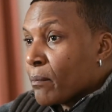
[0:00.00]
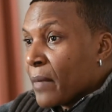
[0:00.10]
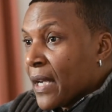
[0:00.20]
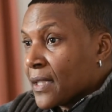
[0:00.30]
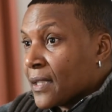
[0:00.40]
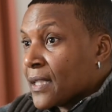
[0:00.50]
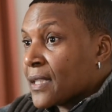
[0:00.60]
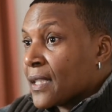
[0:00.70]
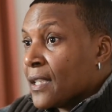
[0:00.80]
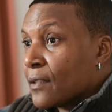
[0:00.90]

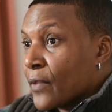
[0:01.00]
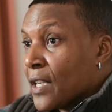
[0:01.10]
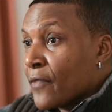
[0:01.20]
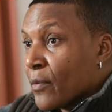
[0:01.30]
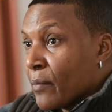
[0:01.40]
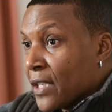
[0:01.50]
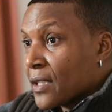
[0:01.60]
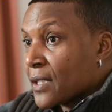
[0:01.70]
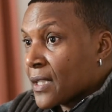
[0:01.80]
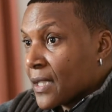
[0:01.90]
maintenance
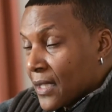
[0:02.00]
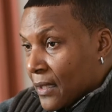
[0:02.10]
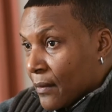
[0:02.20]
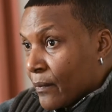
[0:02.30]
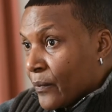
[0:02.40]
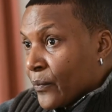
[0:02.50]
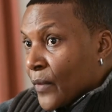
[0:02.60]
information system,